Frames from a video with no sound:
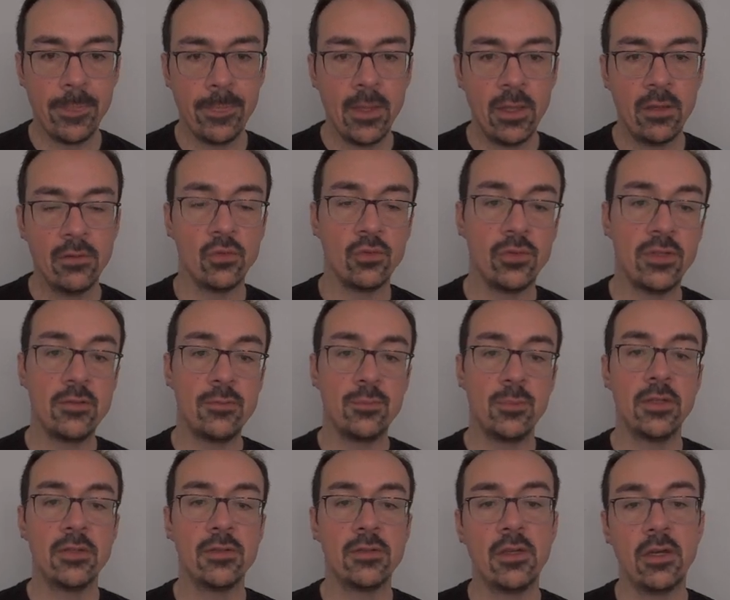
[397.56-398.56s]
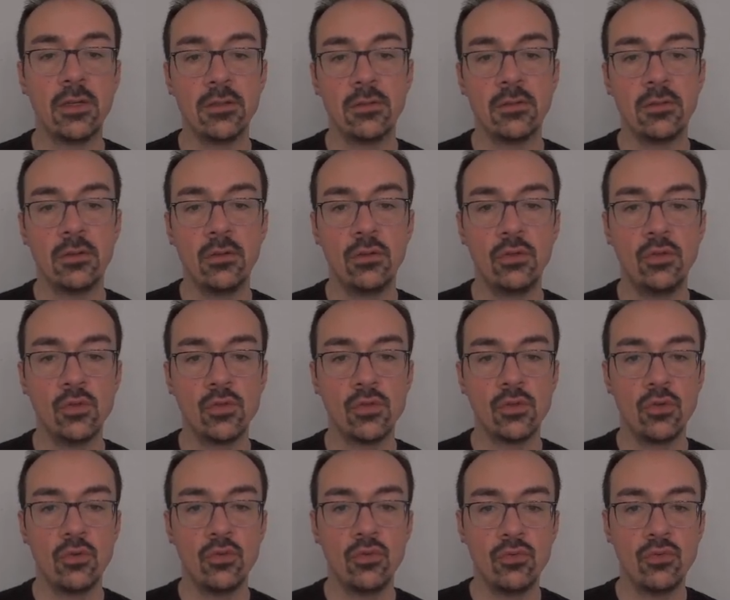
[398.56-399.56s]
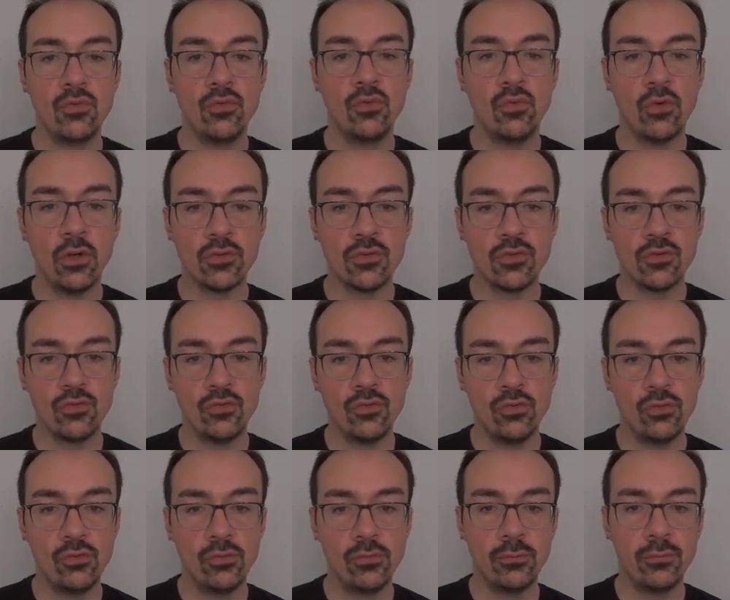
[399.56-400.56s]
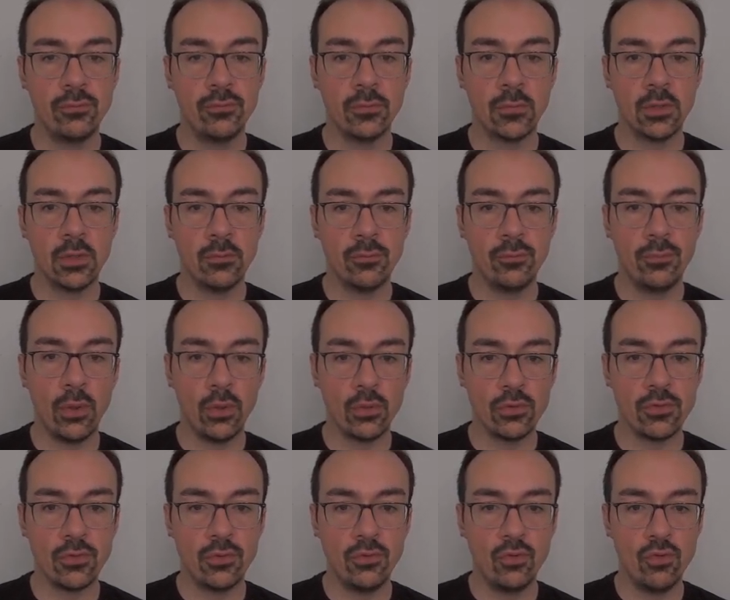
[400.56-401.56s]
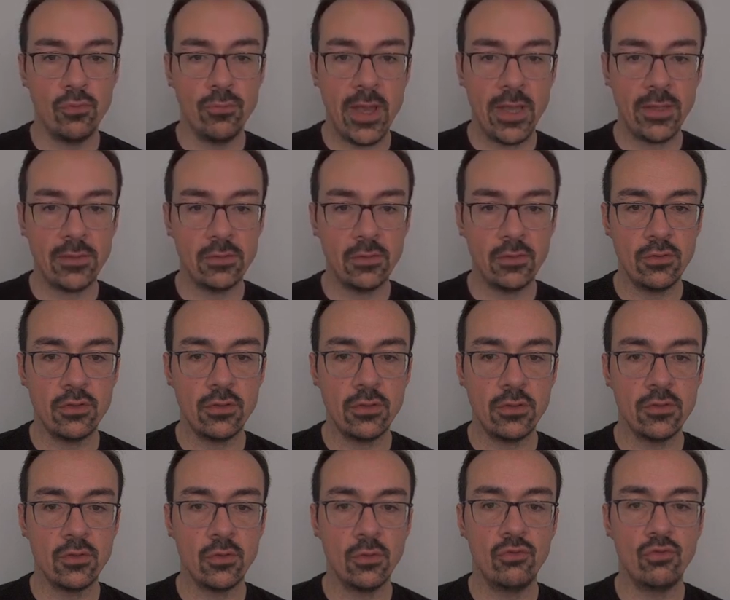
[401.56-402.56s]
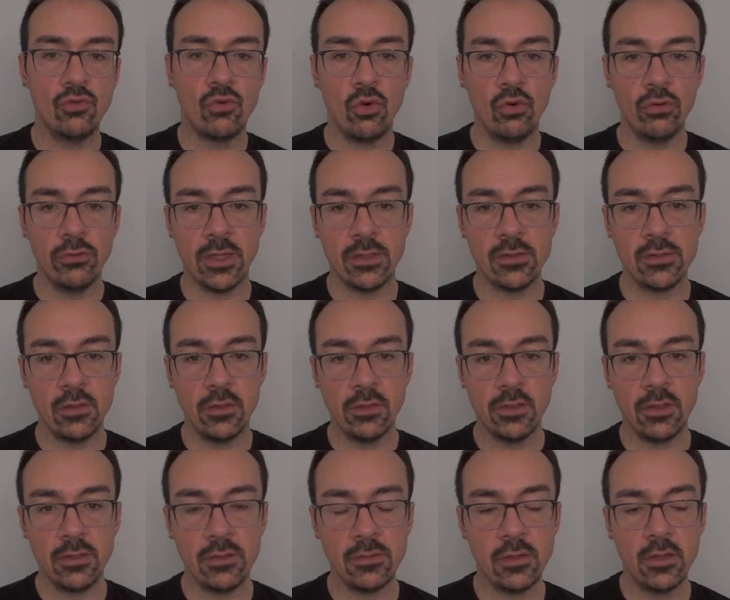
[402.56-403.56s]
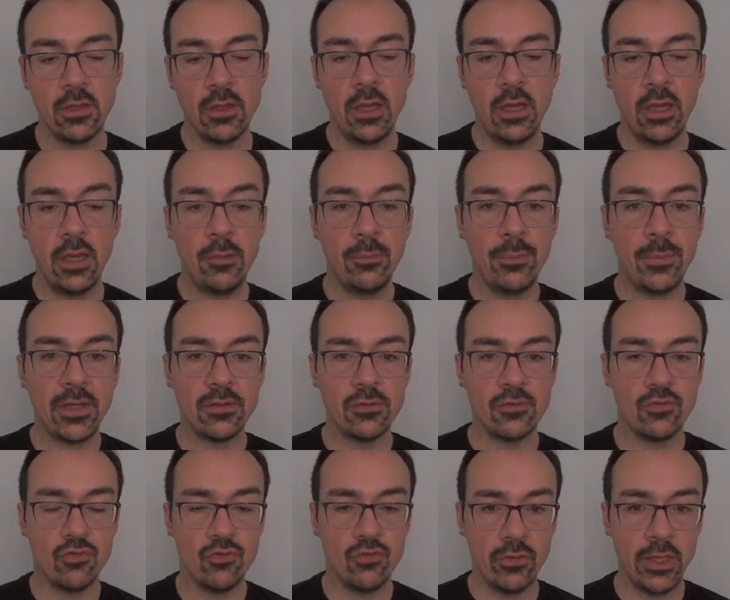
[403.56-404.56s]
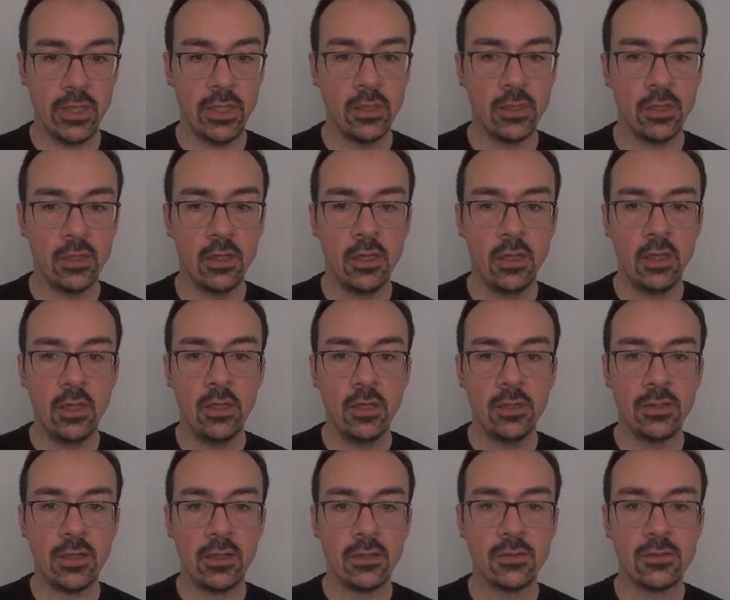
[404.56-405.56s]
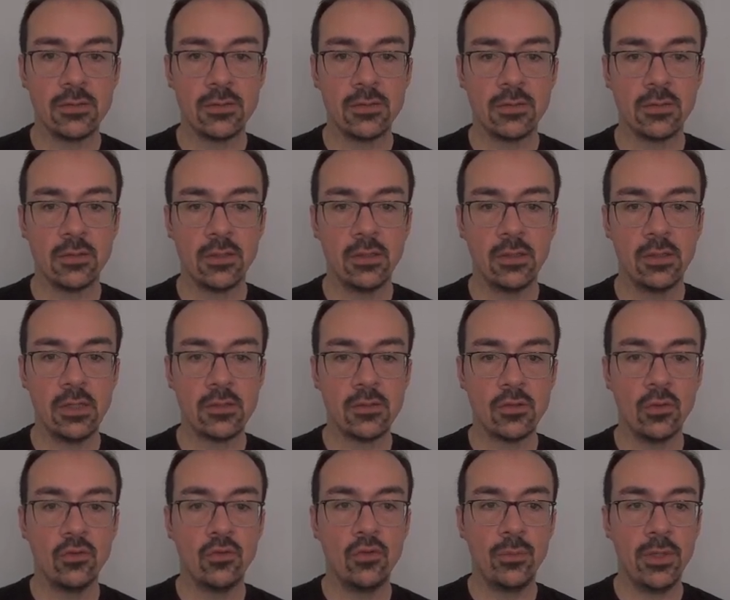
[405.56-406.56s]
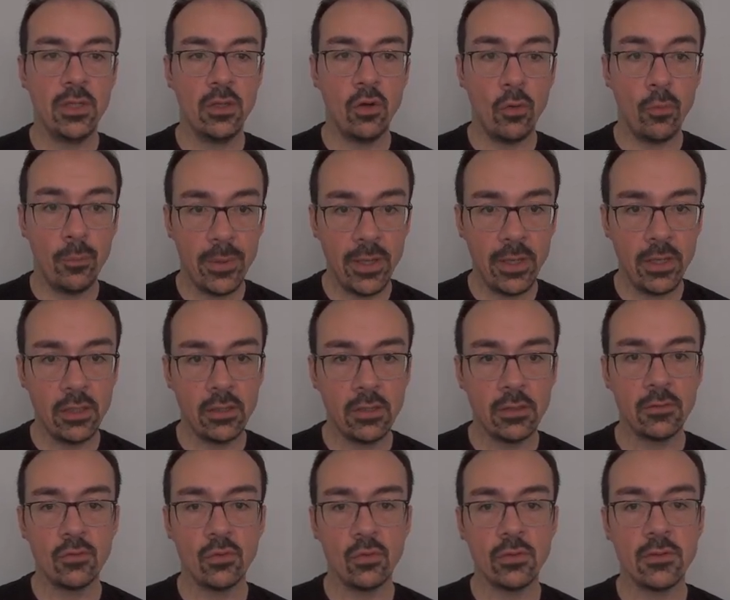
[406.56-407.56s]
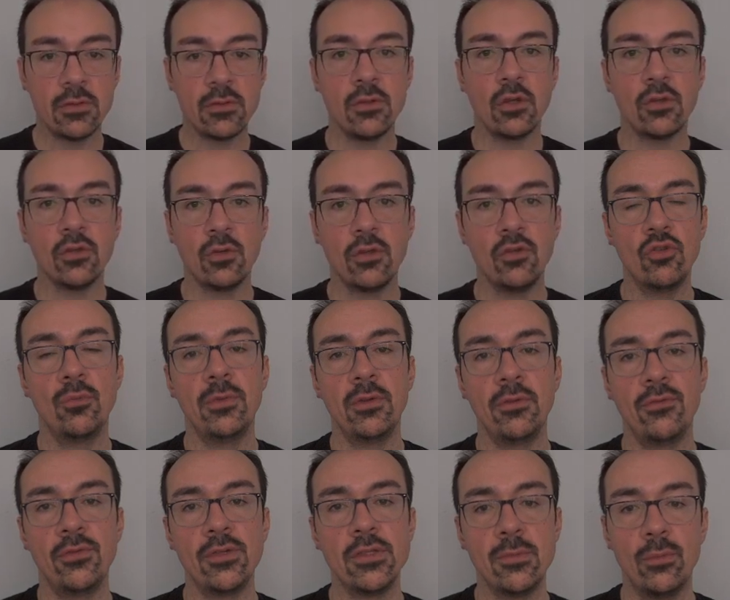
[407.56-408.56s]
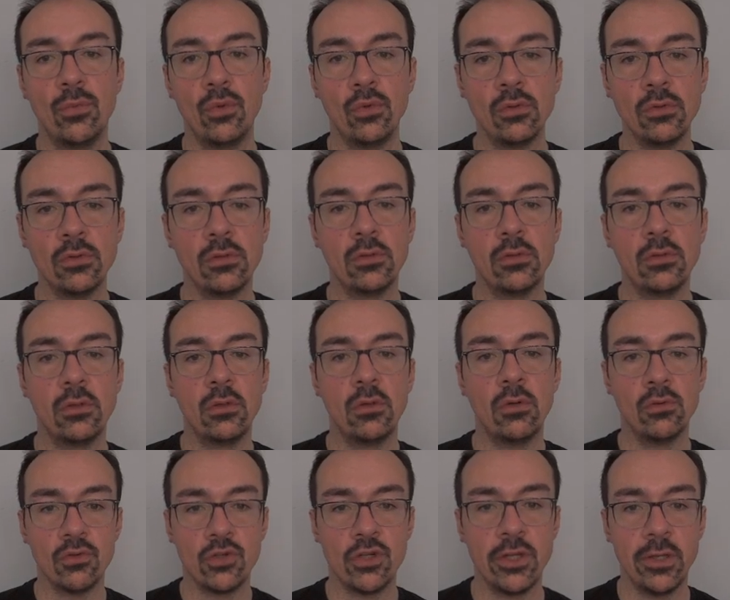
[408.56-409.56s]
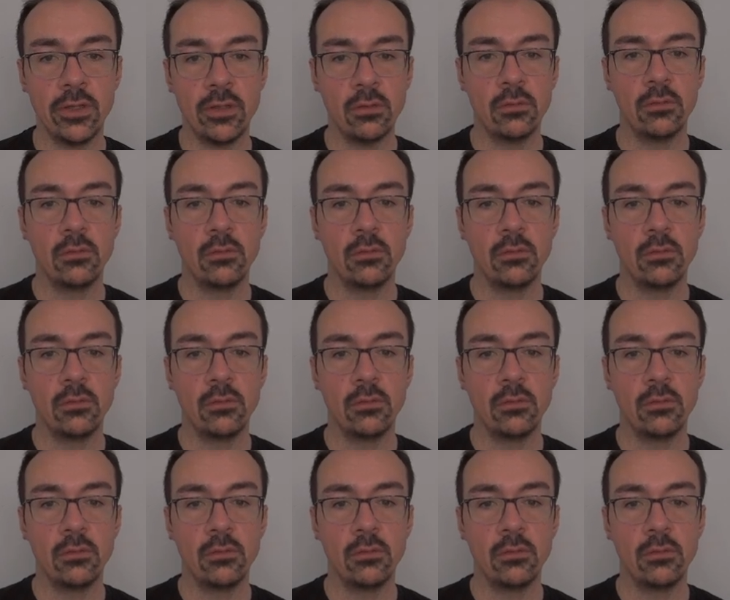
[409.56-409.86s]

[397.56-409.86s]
So this means that a user who wants to post a new message is going to call that circuit and pass a string that is going to be opaque, so it's not going to be visible on chain.